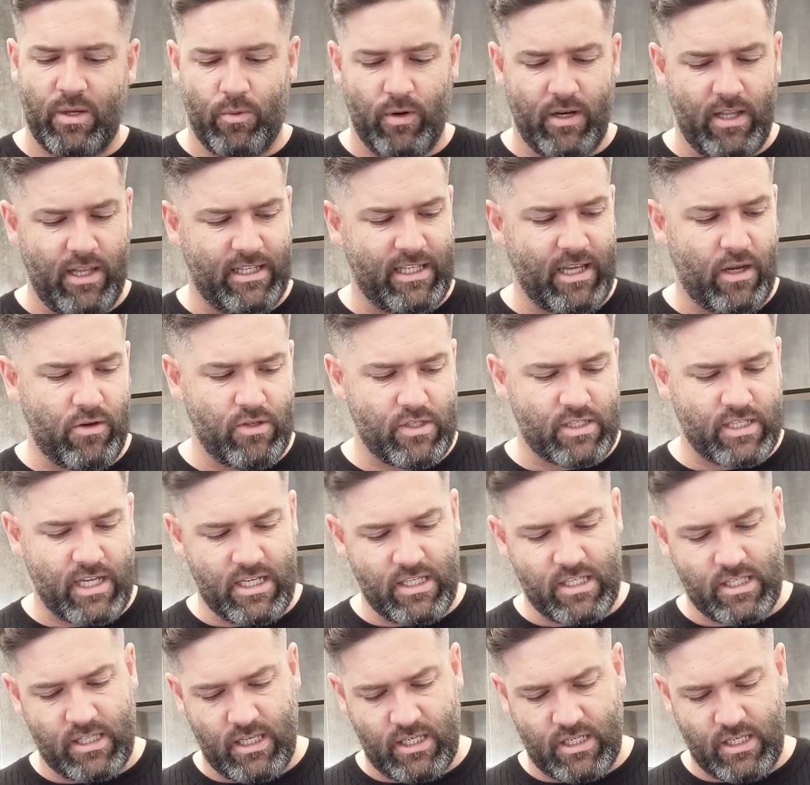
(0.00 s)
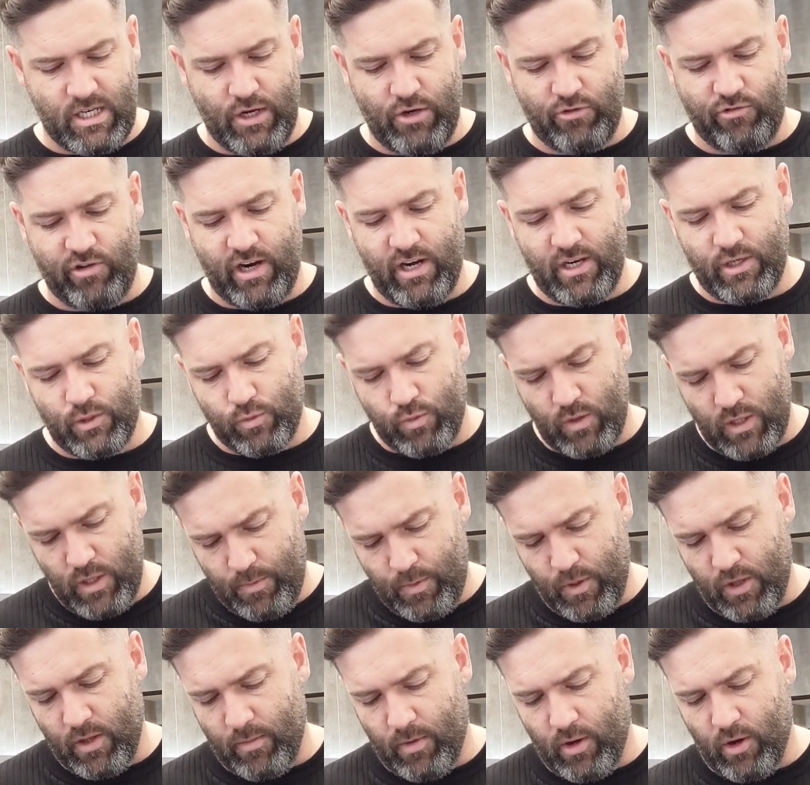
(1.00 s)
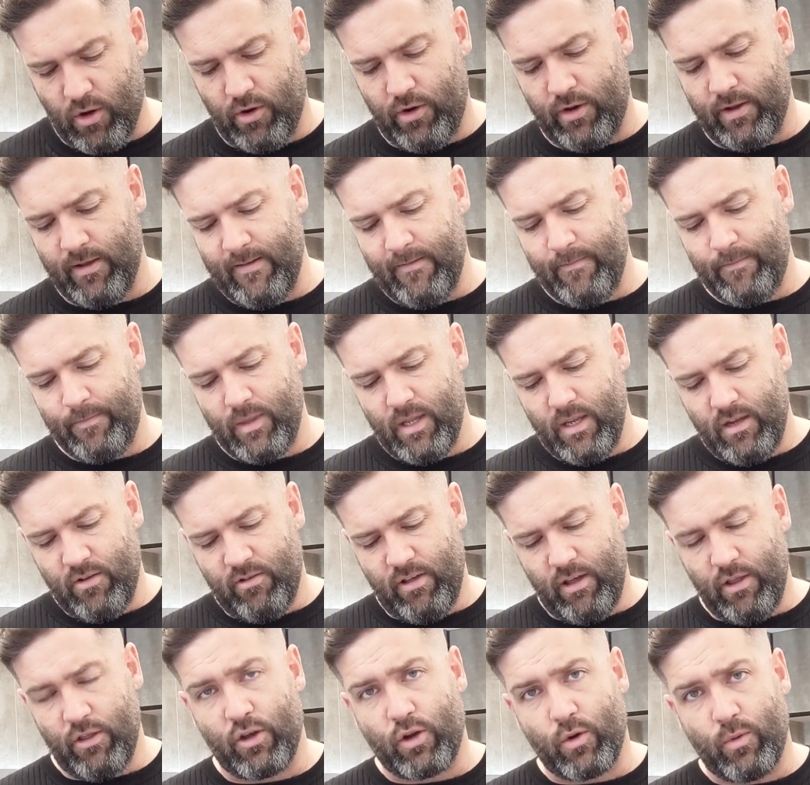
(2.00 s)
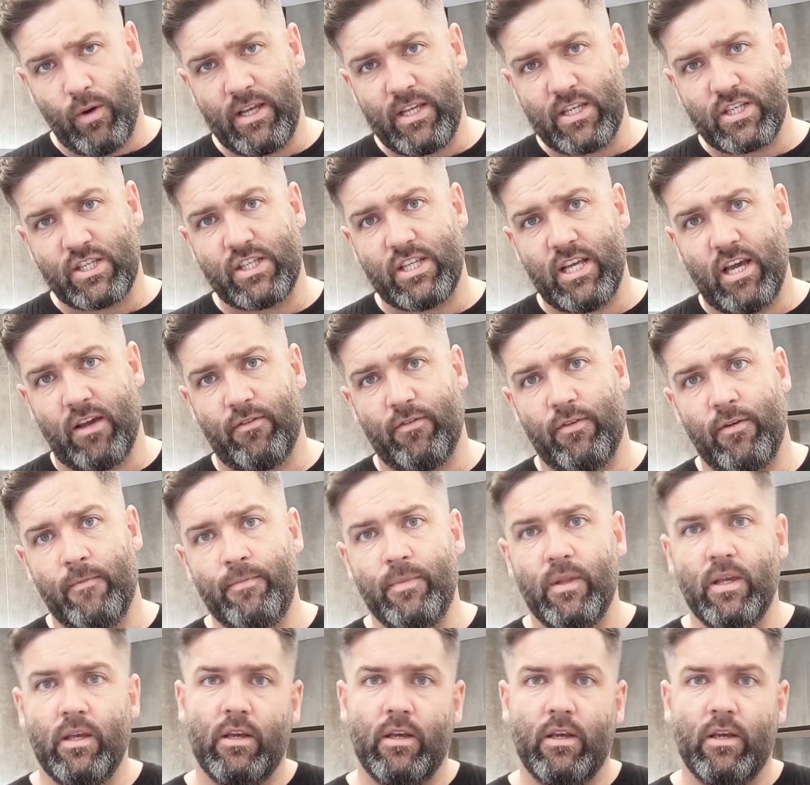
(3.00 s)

one of the downsides of this hairdryer is when you put them on, they're quite stiff.